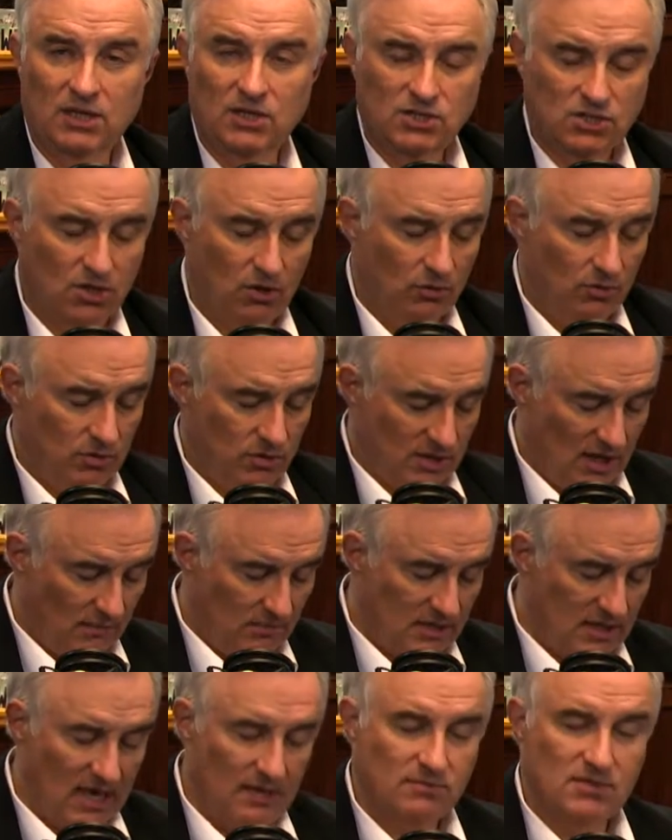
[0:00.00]
So
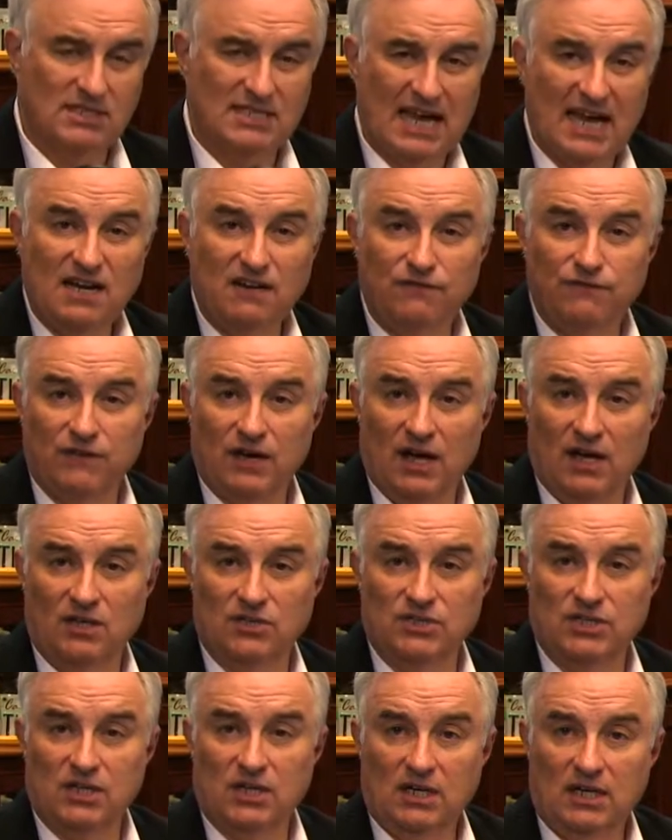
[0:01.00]
sometimes data
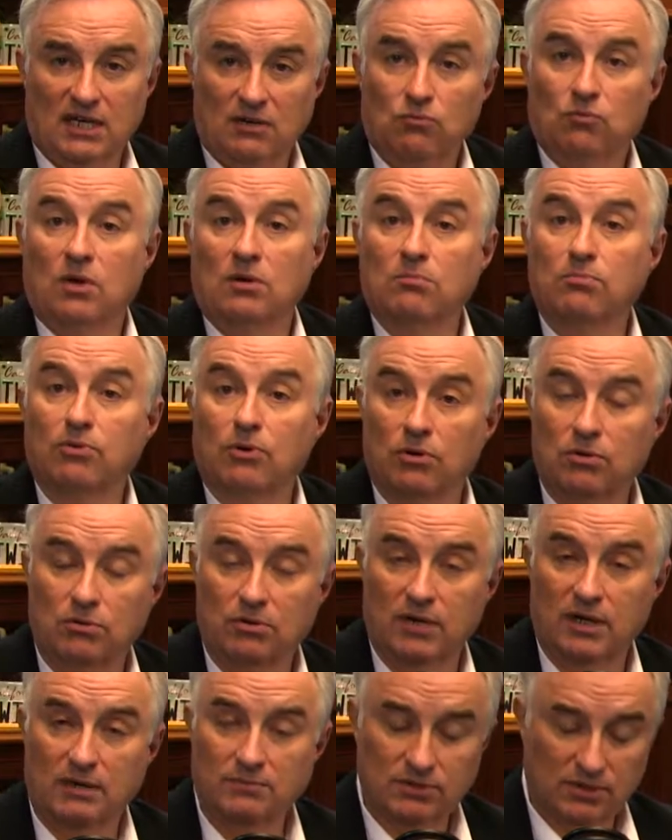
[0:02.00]
files can run
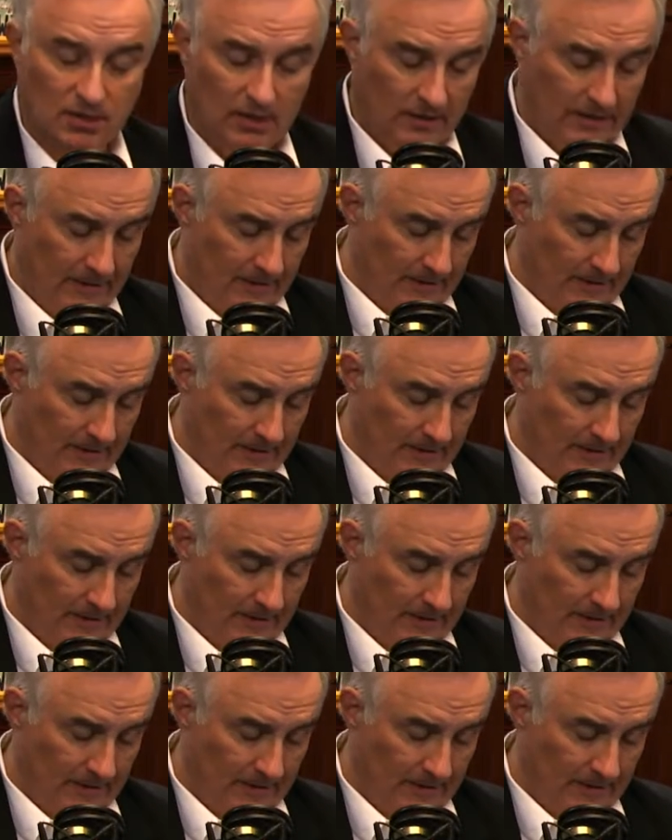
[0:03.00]
programs.